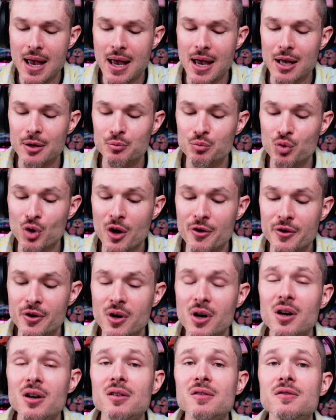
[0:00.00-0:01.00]
and brother
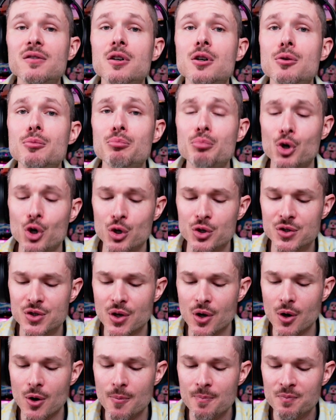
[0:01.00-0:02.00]
of
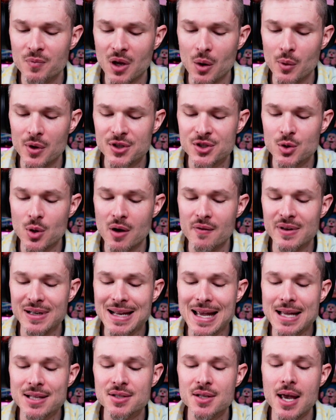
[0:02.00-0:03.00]
Umberto. We also have
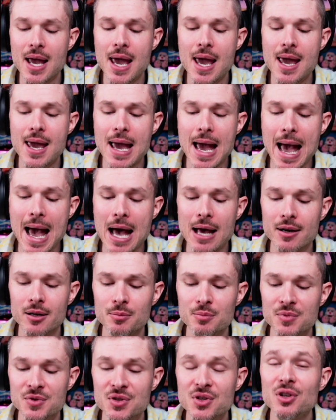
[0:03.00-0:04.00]
Annette A.
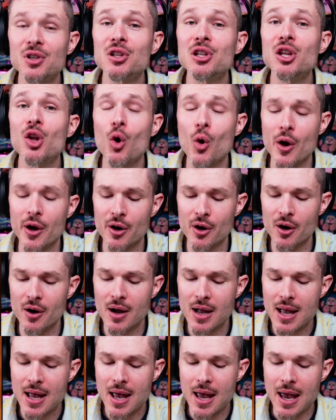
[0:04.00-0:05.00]
Adams, a lawyer,
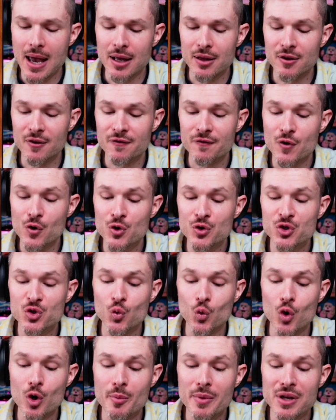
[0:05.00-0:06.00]
and the first
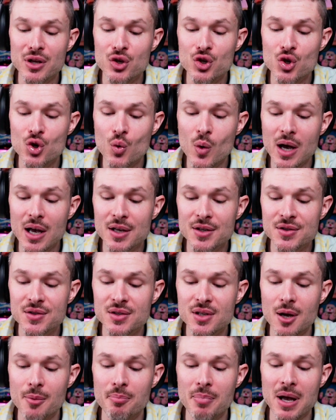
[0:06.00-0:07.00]
woman U S
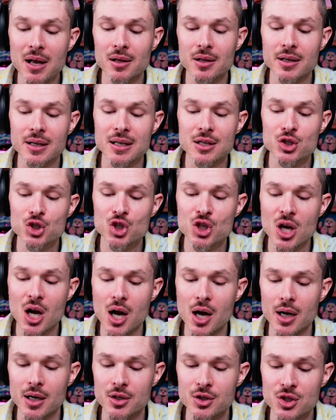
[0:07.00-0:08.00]
appellate
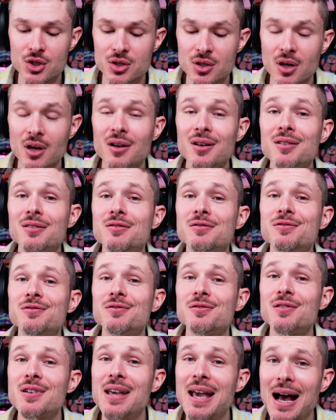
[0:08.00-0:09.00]
judge of
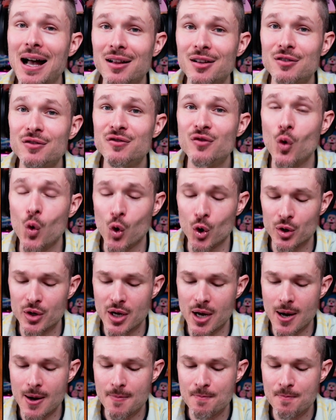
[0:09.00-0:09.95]
California.